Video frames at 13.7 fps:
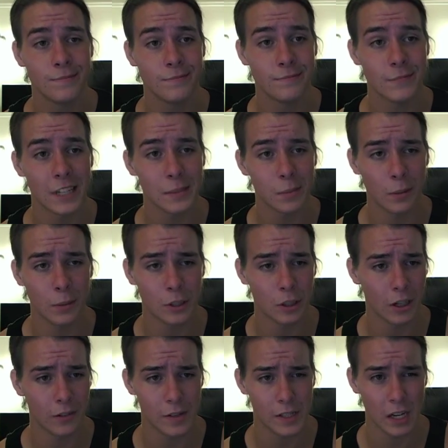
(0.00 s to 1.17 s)
that's pretty much all I
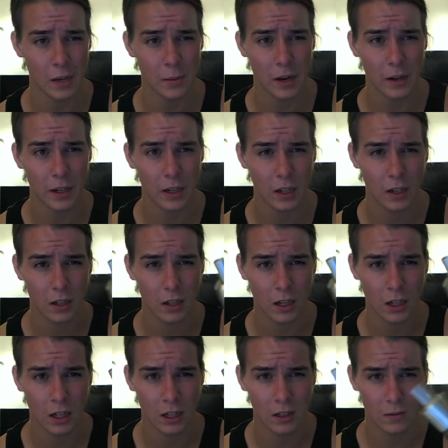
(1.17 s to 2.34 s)
have to say about it.
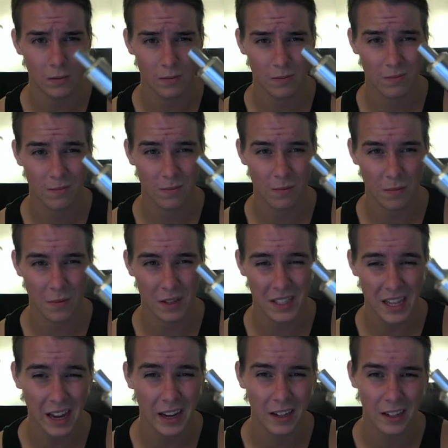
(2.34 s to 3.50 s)
The
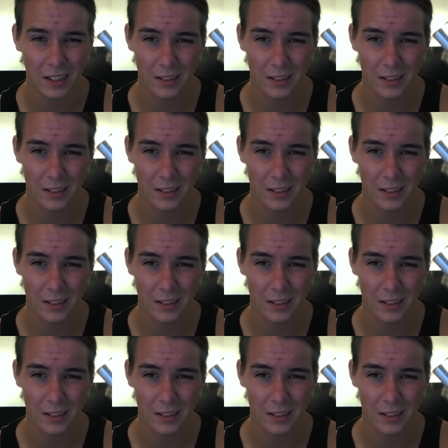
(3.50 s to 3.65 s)
tank,